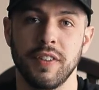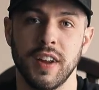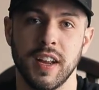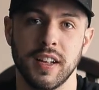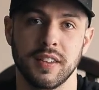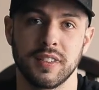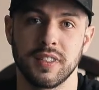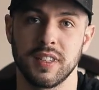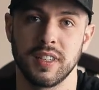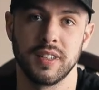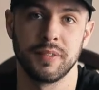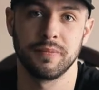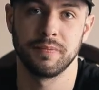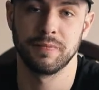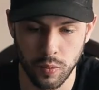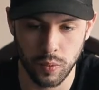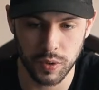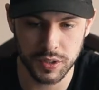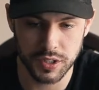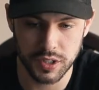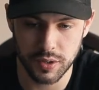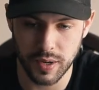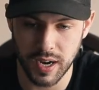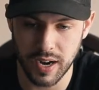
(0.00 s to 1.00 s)
fancy.
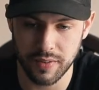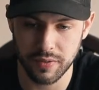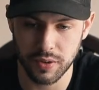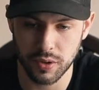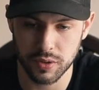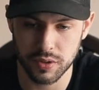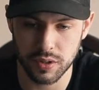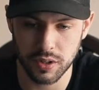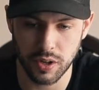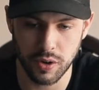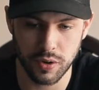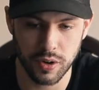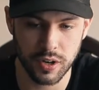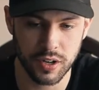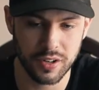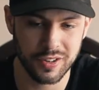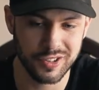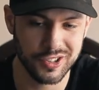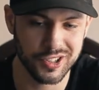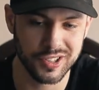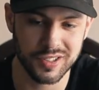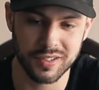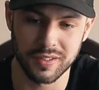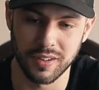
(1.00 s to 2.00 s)
Once you have those
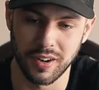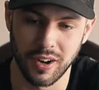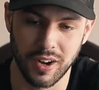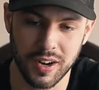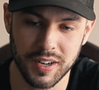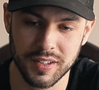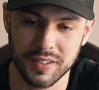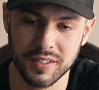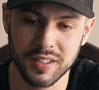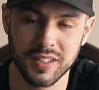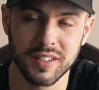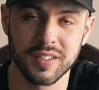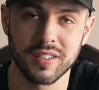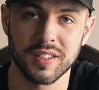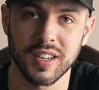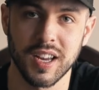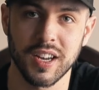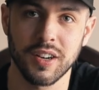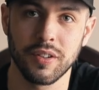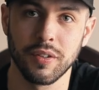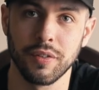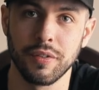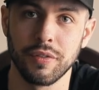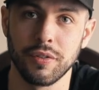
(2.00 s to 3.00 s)
loaded, just honestly
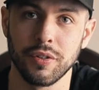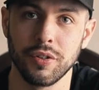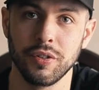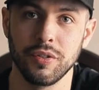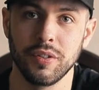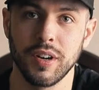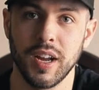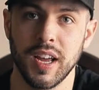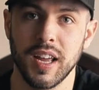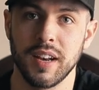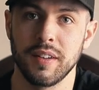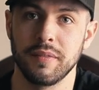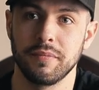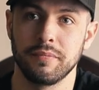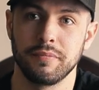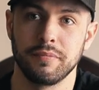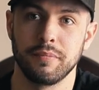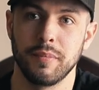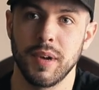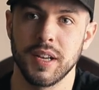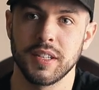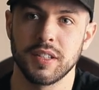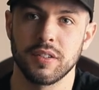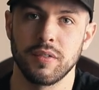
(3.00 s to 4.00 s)
cycle through and
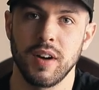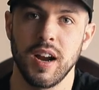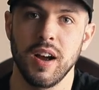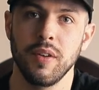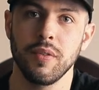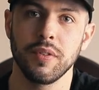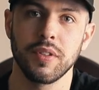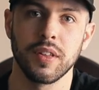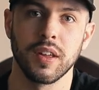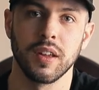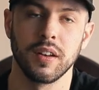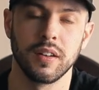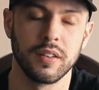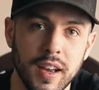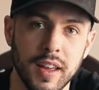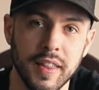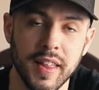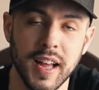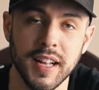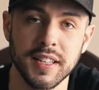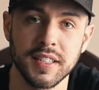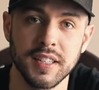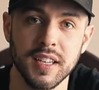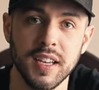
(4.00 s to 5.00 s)
mess around with it.
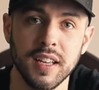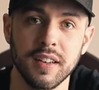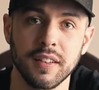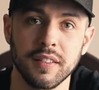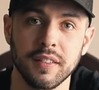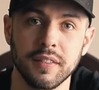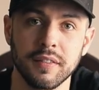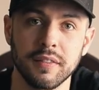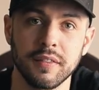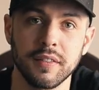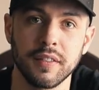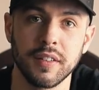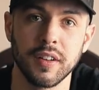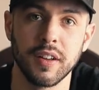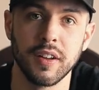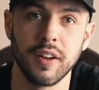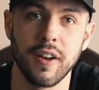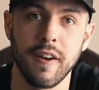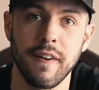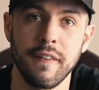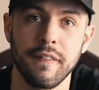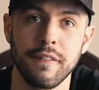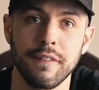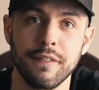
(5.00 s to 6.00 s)
And that's it
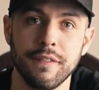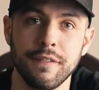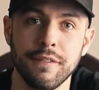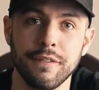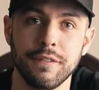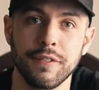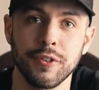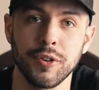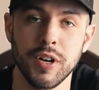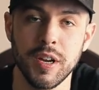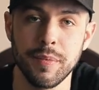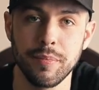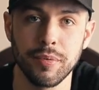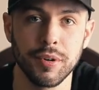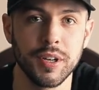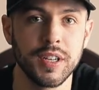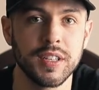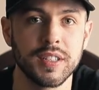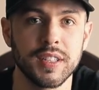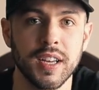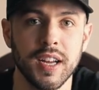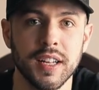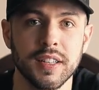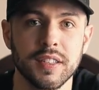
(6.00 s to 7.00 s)
free
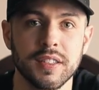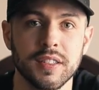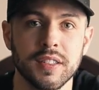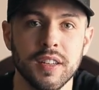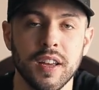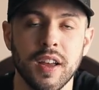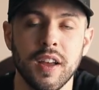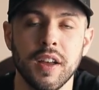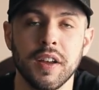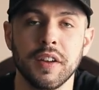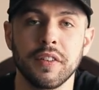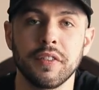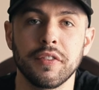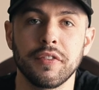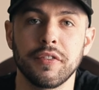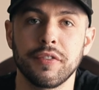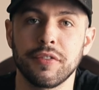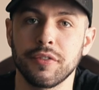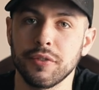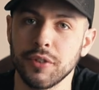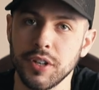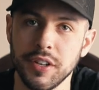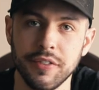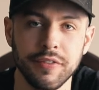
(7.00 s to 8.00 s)
presets,
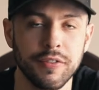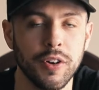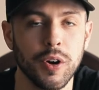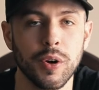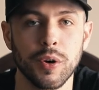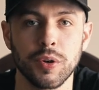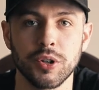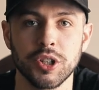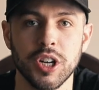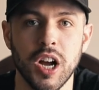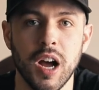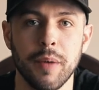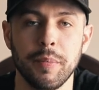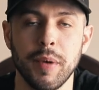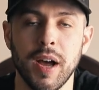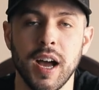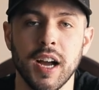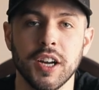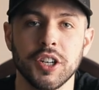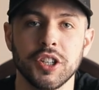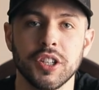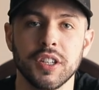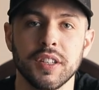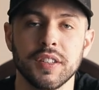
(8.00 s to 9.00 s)
free Photoshop
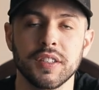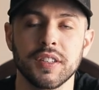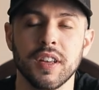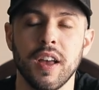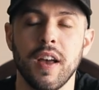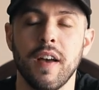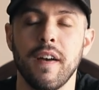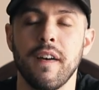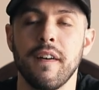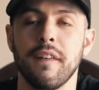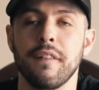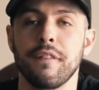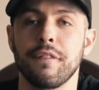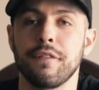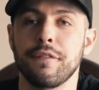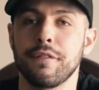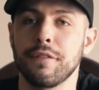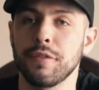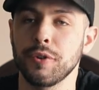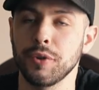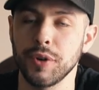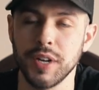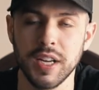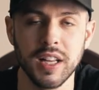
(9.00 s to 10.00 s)
actions,
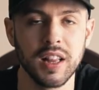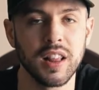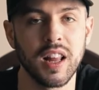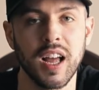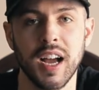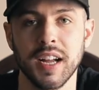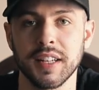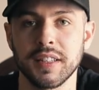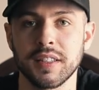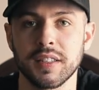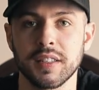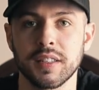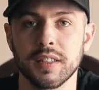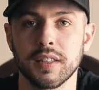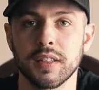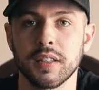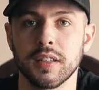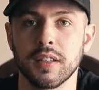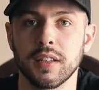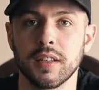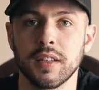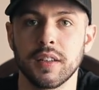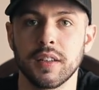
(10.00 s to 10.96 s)
free LUTs,